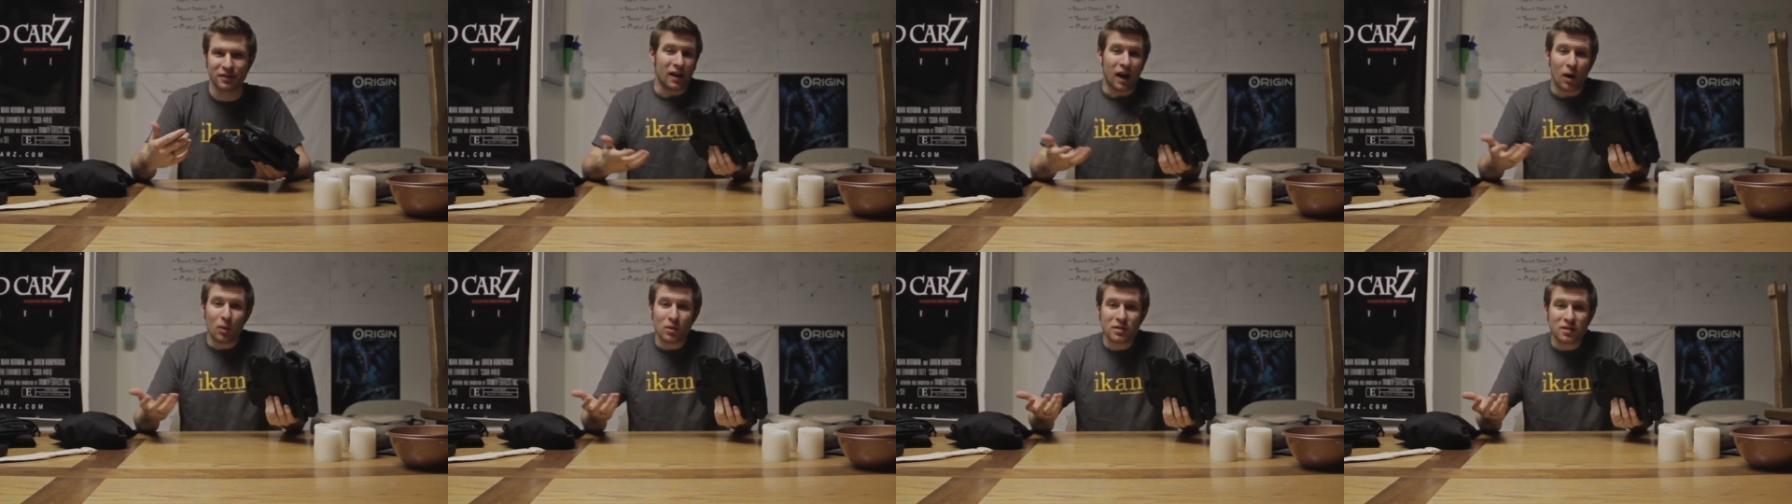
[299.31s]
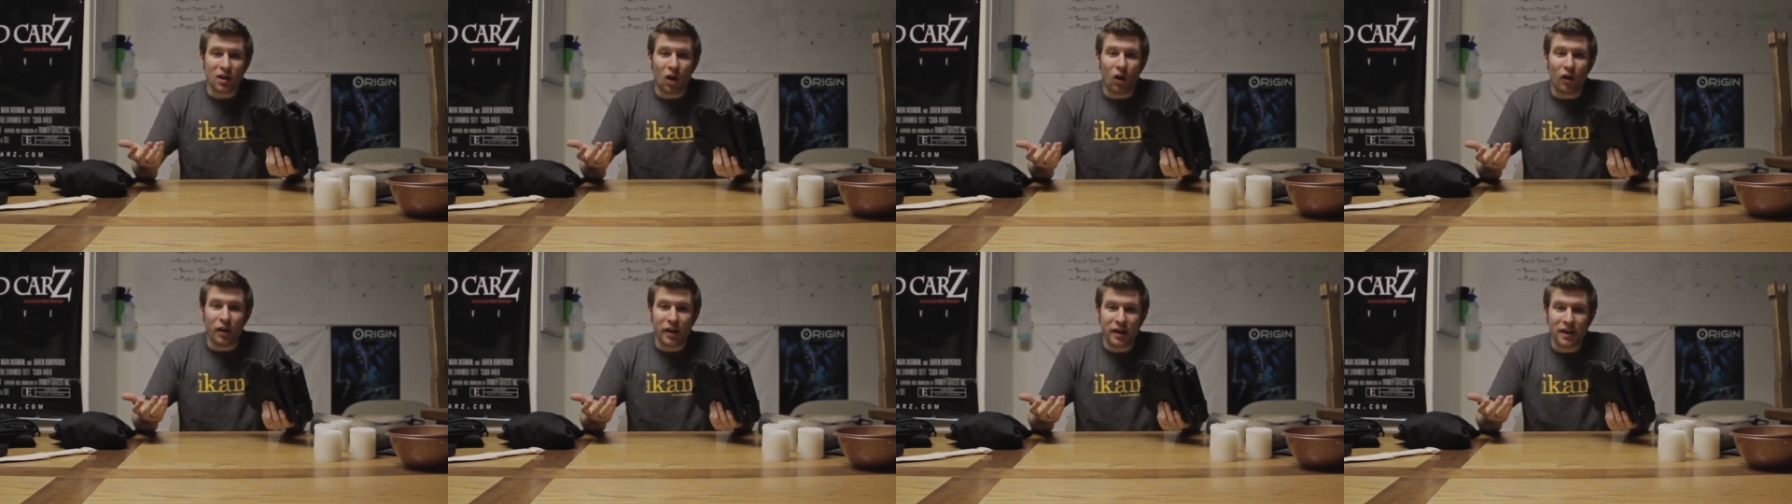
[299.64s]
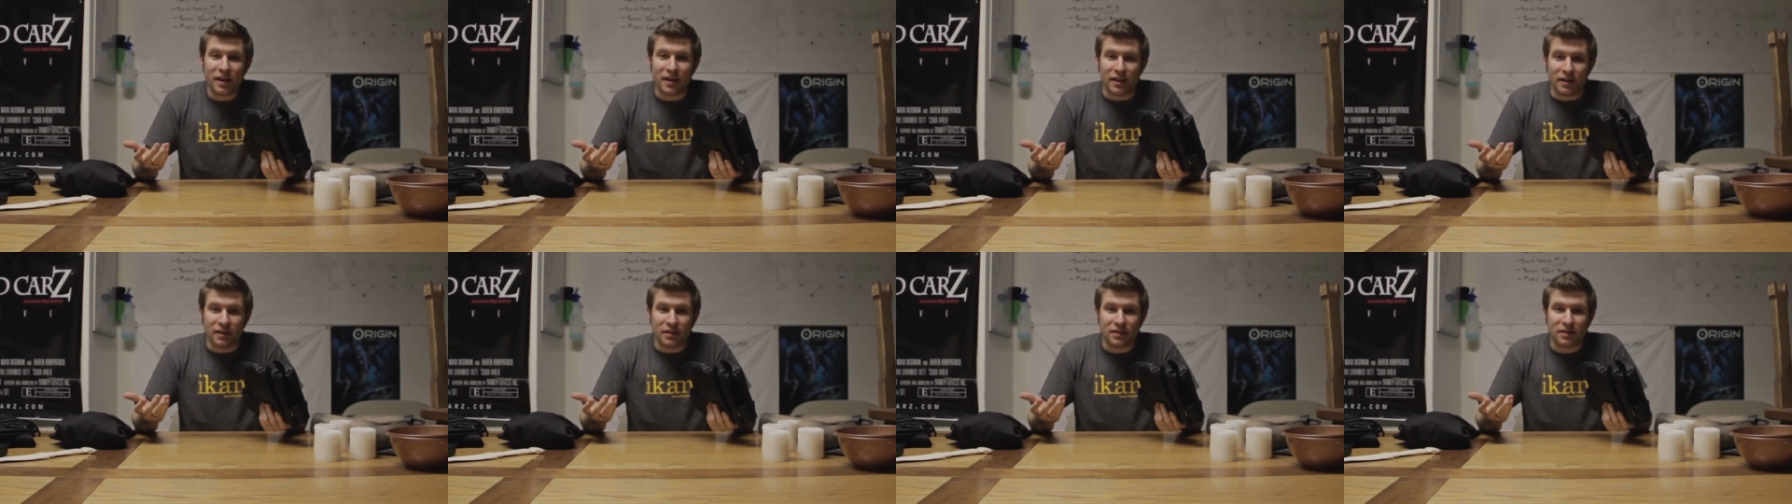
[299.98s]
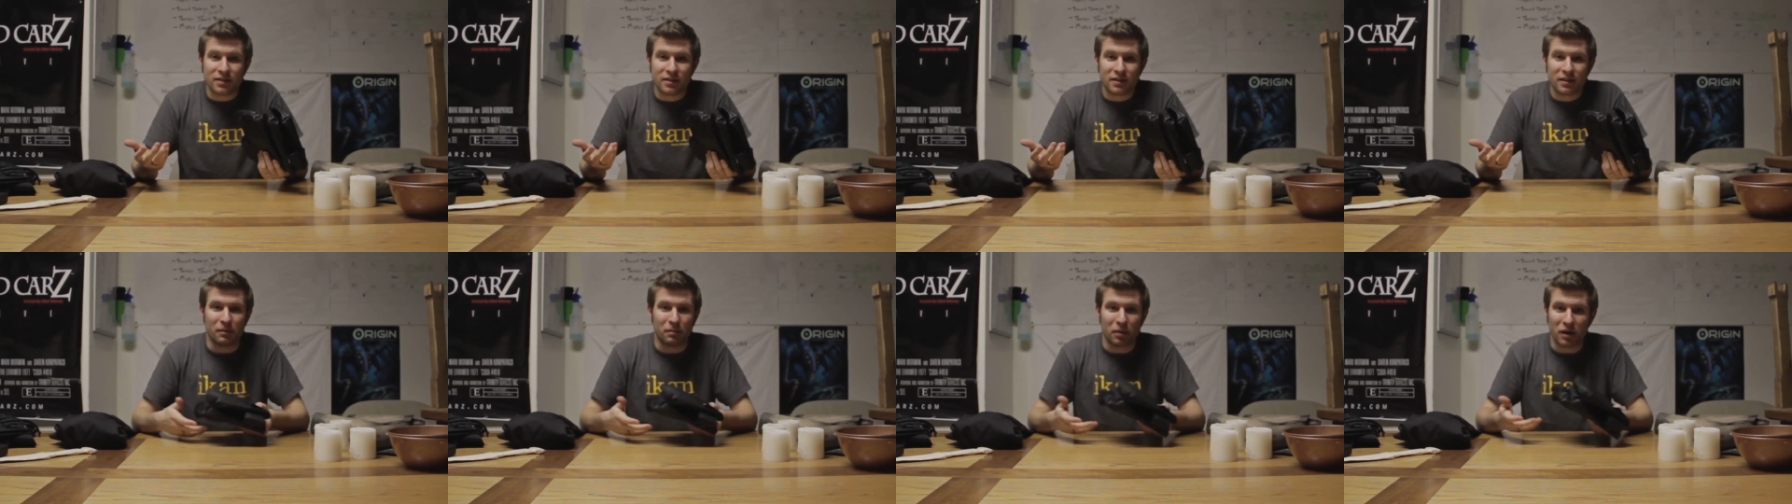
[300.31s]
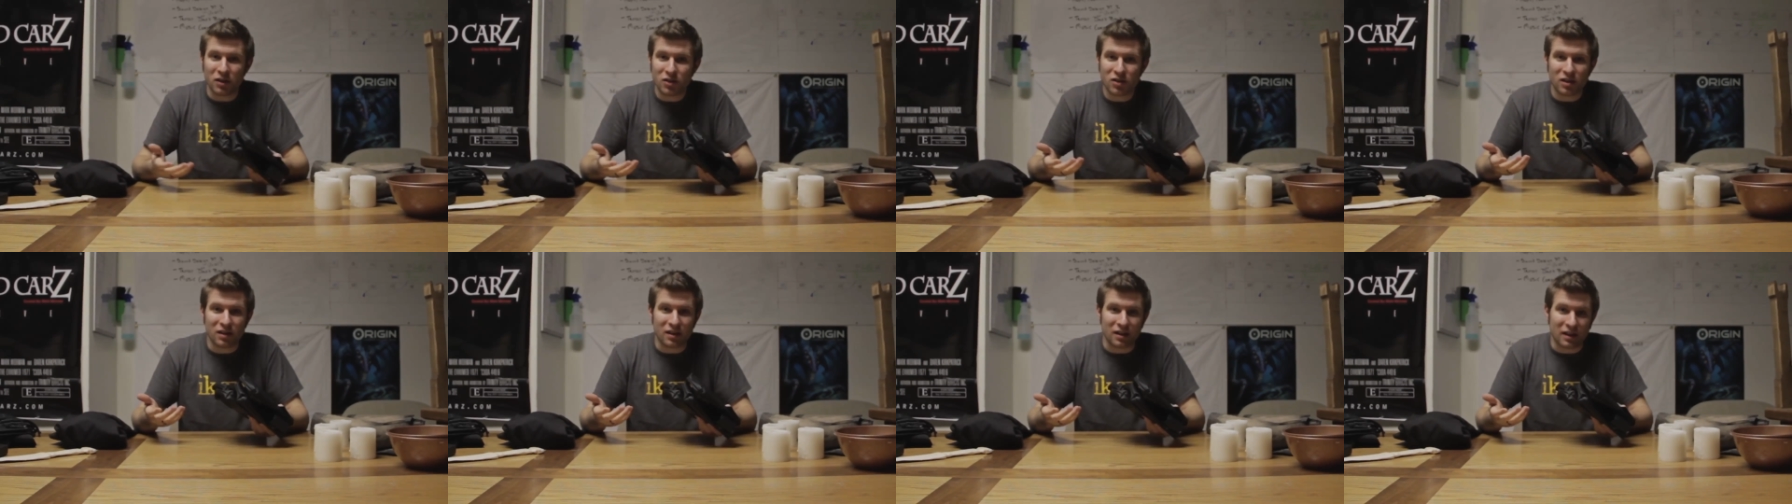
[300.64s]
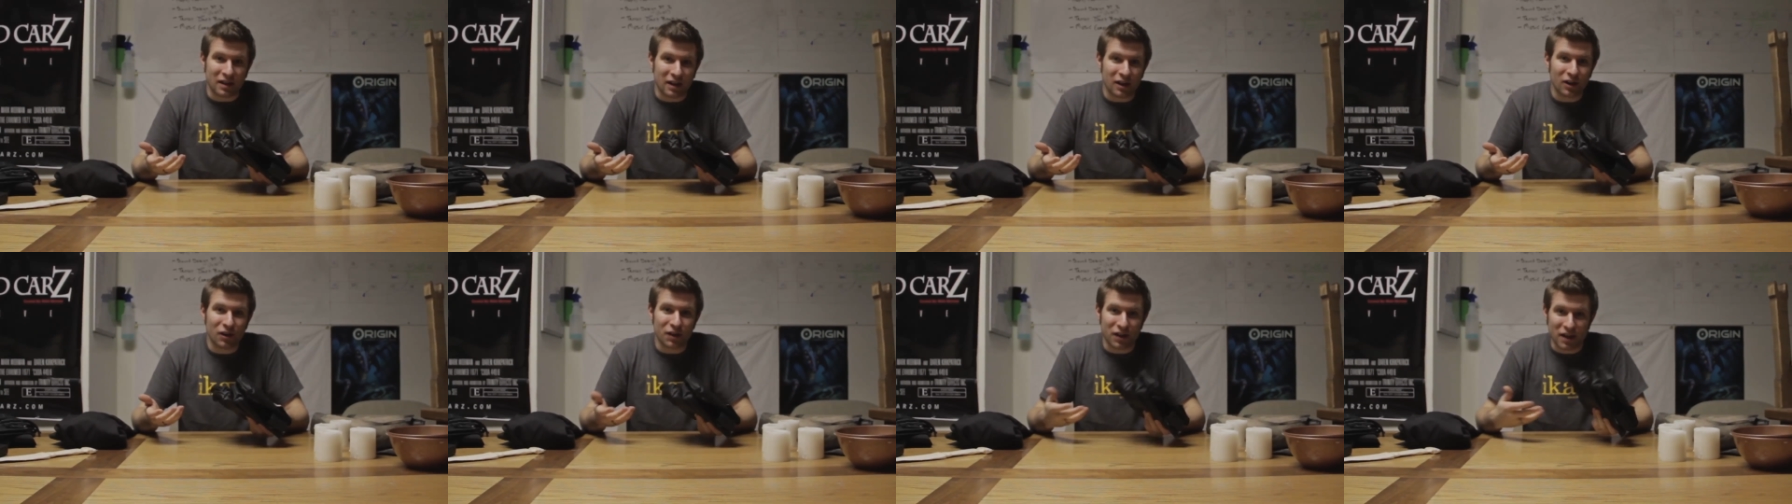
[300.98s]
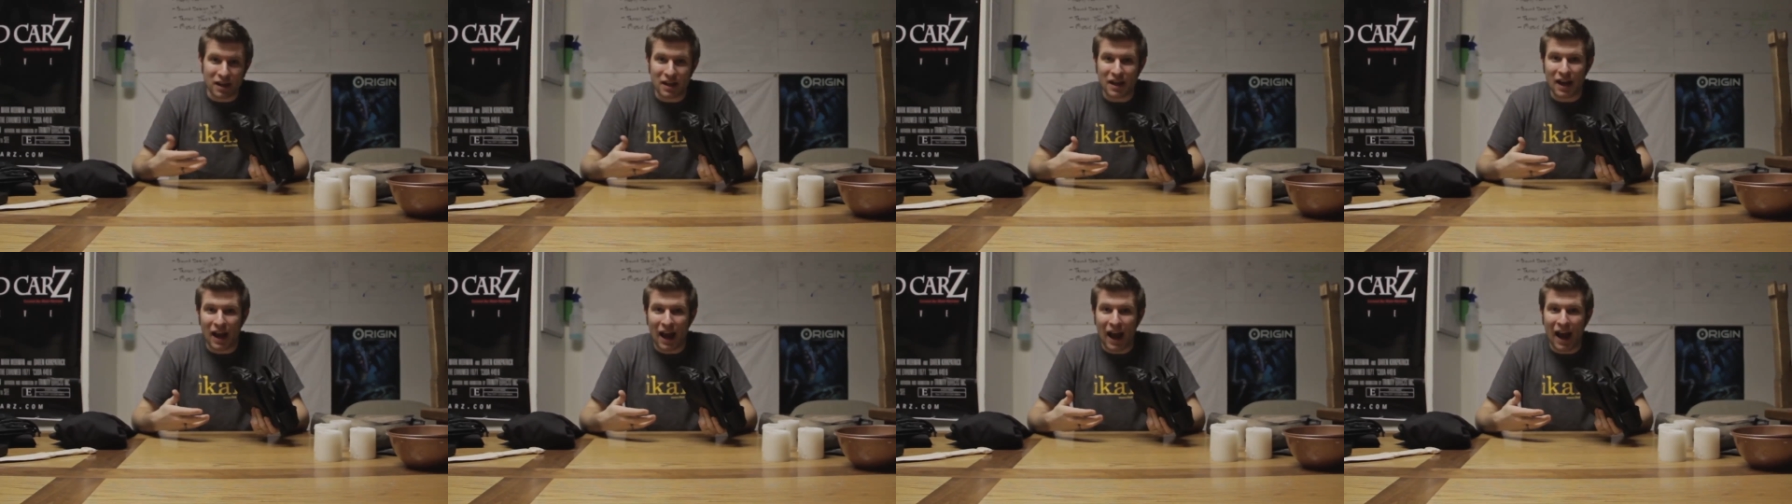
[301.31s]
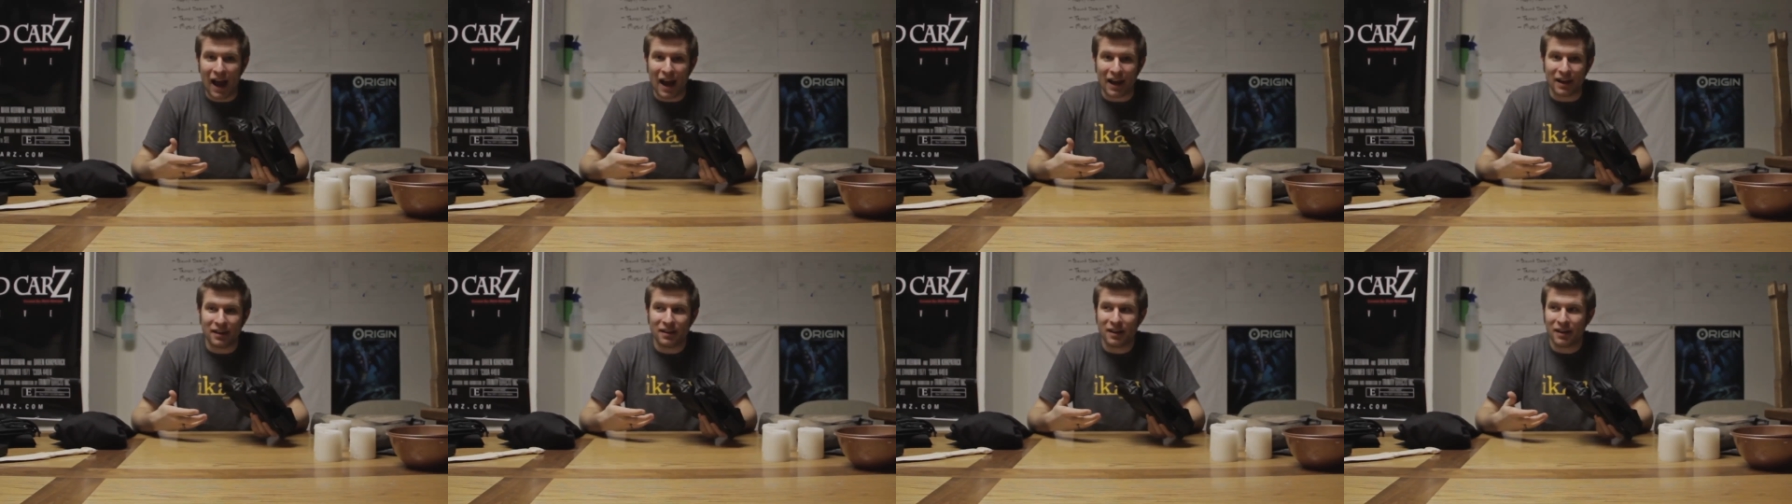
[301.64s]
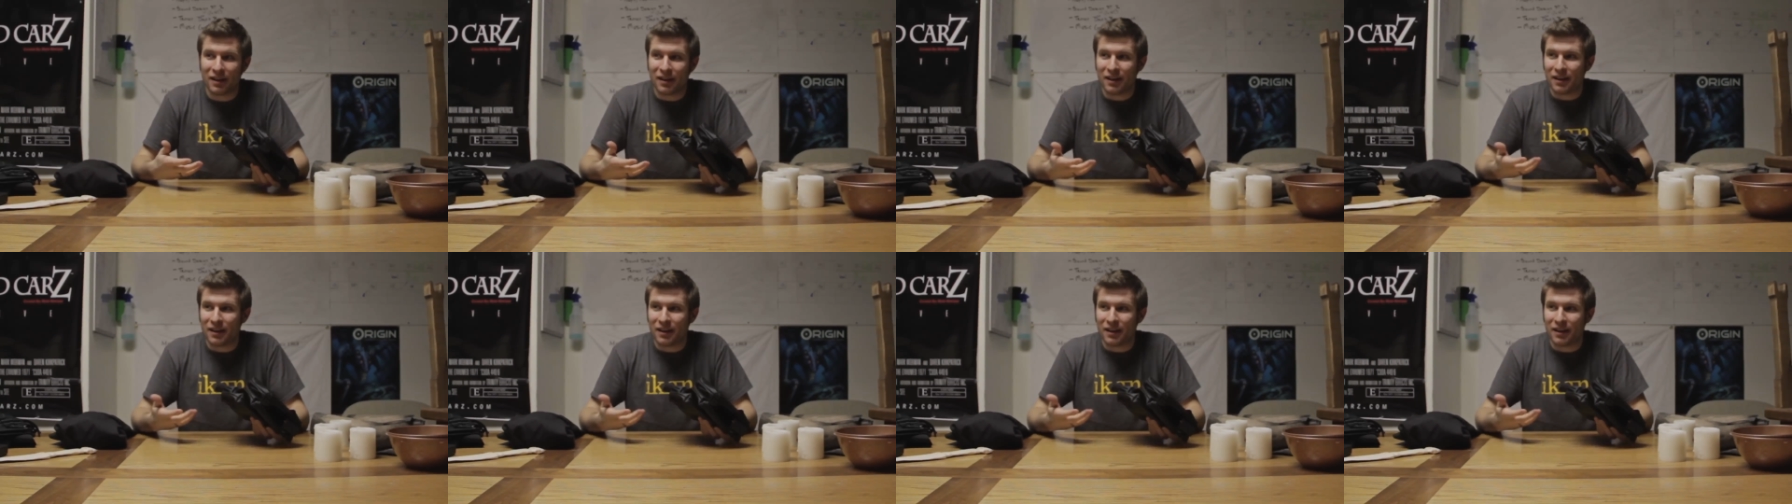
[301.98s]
That was all his. A bunch of the gear that he had,